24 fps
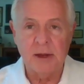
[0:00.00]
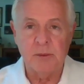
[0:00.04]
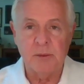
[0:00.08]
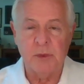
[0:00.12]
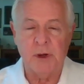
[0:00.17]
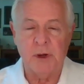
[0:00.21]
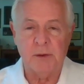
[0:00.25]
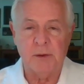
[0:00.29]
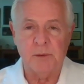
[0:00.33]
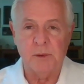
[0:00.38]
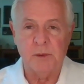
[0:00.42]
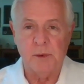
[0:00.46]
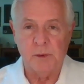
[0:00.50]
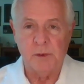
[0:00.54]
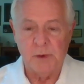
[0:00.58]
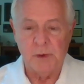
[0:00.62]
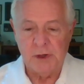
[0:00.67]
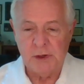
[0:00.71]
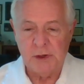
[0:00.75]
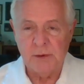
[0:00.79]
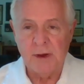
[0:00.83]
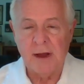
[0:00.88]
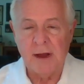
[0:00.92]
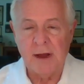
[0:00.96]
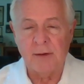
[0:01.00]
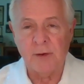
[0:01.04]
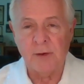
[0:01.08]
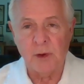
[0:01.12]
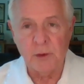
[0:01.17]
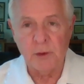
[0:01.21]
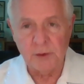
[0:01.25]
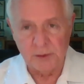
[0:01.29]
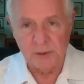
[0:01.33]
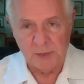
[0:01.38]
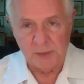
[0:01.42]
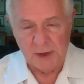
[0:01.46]
But when you have
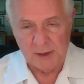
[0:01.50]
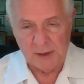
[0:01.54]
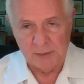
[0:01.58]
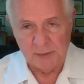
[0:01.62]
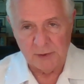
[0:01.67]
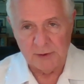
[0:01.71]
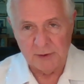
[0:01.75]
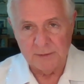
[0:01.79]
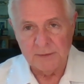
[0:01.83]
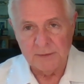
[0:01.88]
older people